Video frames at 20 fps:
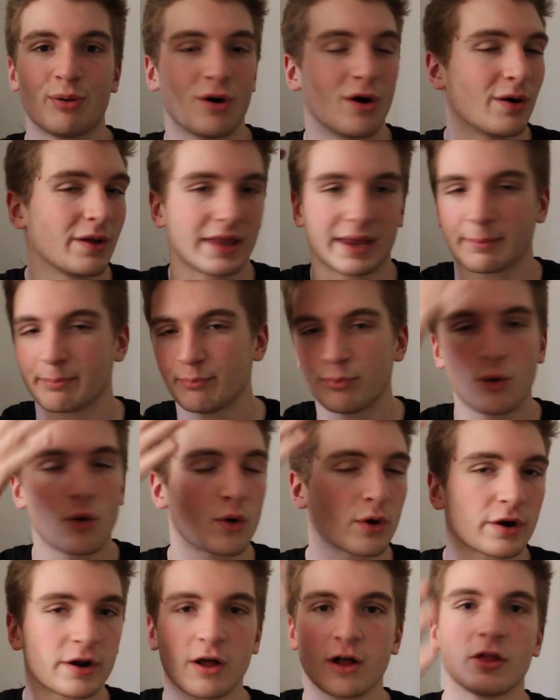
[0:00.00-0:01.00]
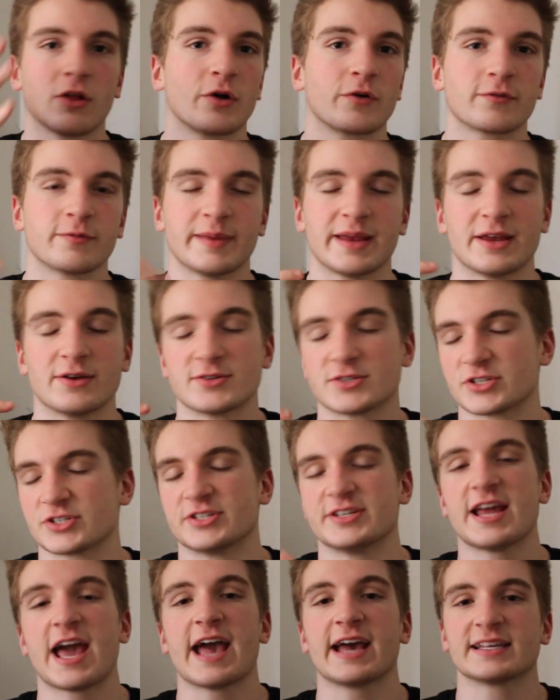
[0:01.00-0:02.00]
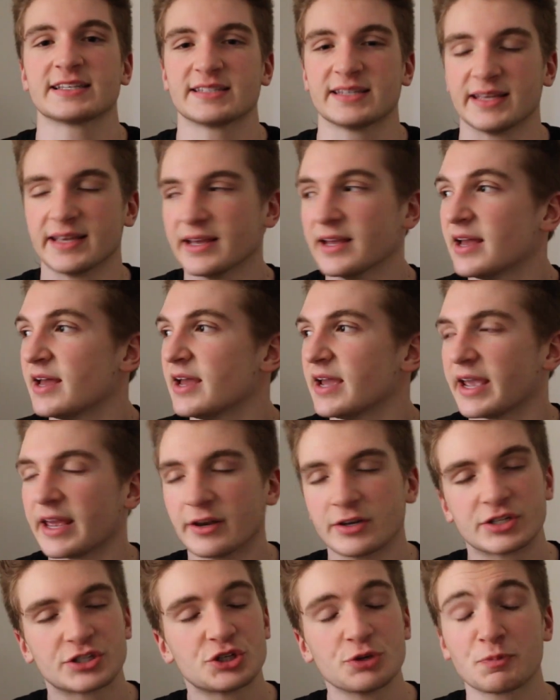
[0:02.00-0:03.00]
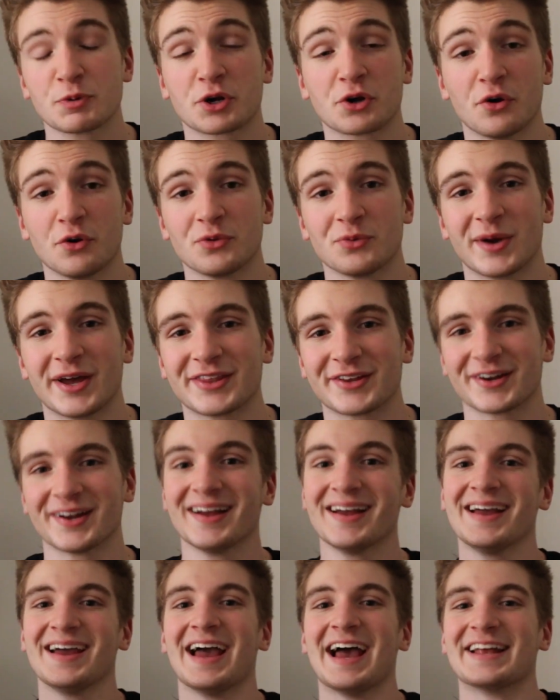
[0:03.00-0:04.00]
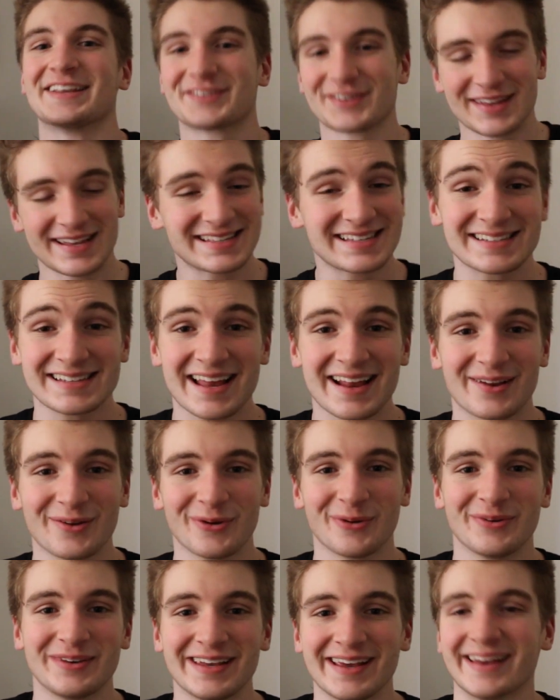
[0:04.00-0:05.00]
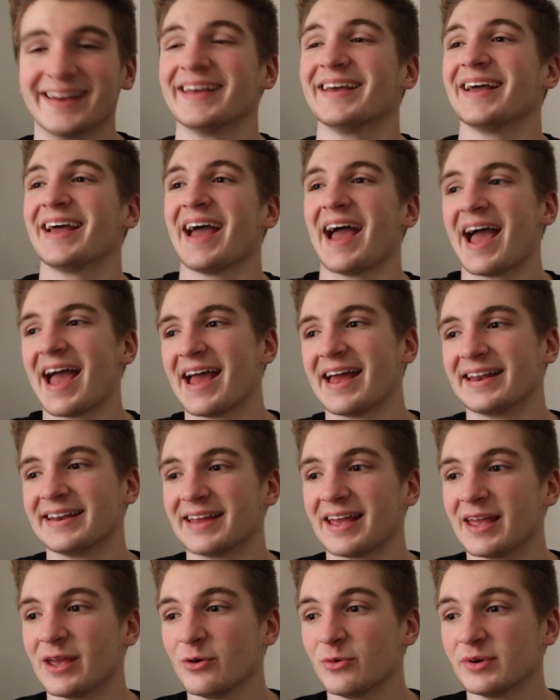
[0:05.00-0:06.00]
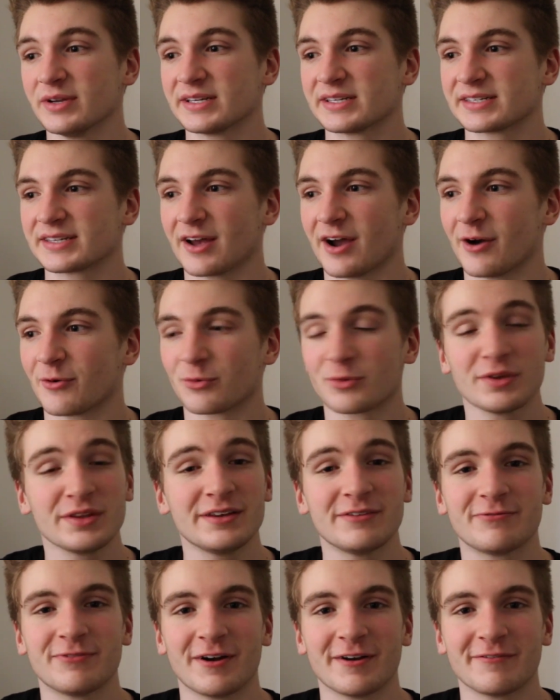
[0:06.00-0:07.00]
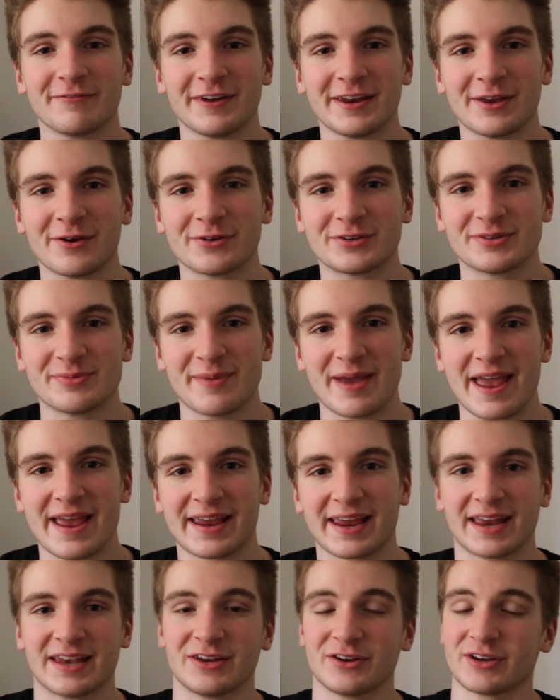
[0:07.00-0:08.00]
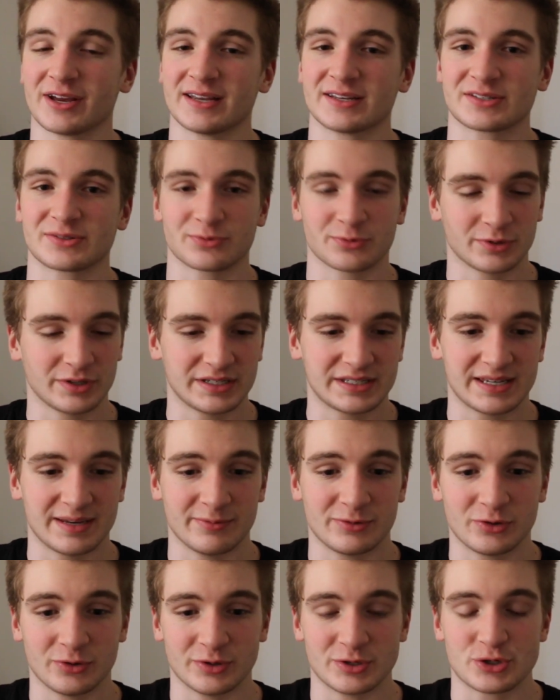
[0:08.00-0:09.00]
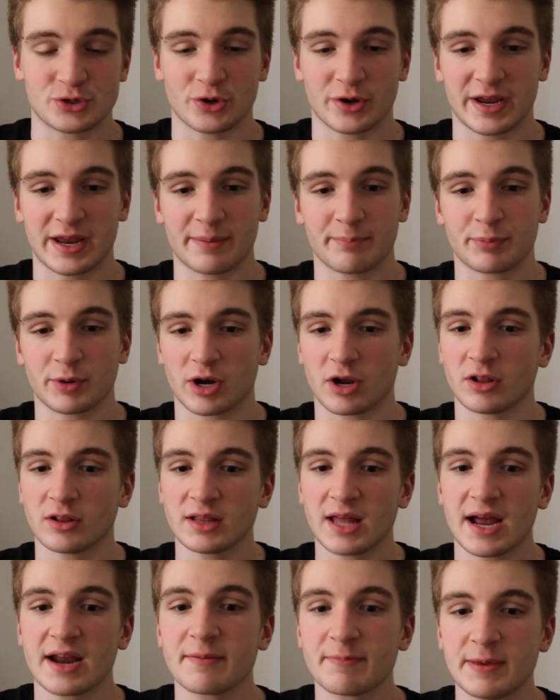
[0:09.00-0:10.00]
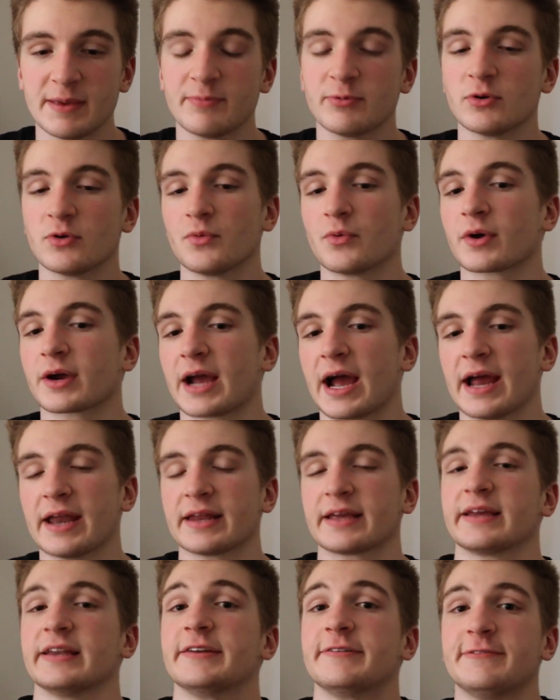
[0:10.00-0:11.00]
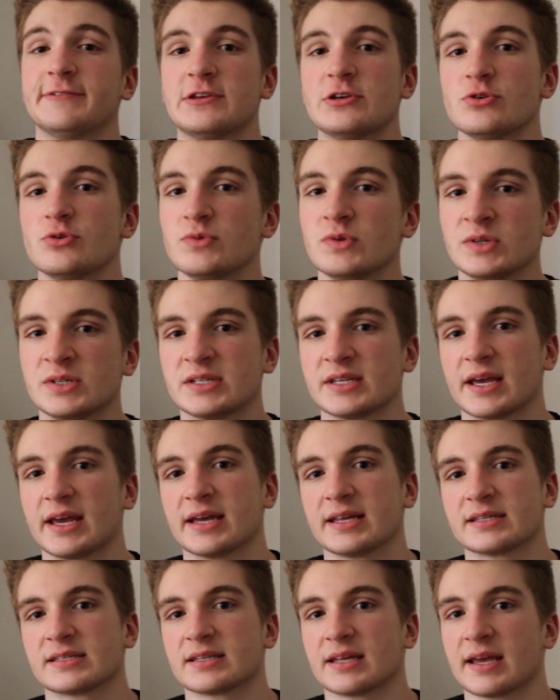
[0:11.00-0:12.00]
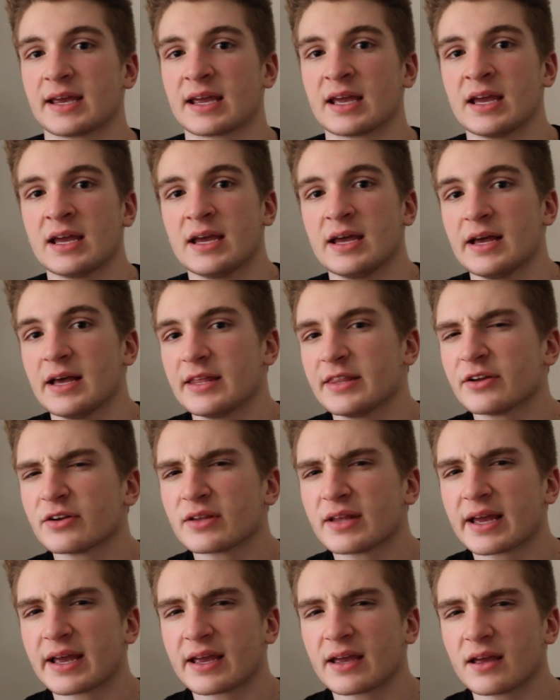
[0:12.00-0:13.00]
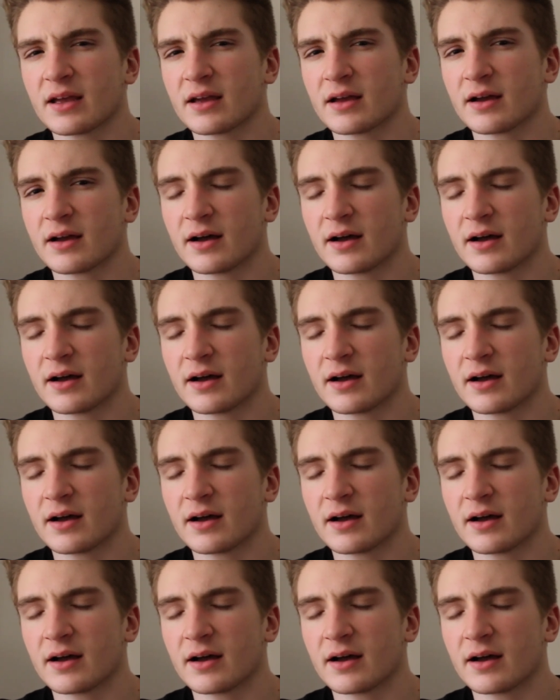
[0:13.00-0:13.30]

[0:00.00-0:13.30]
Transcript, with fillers: like poured all over me. It was just nasty in super cold weather, and so that's exactly what we did. And it was a really fun video to make, and you guys really seemed to enjoy it. But a lot of people were kind of confused as like, they're like,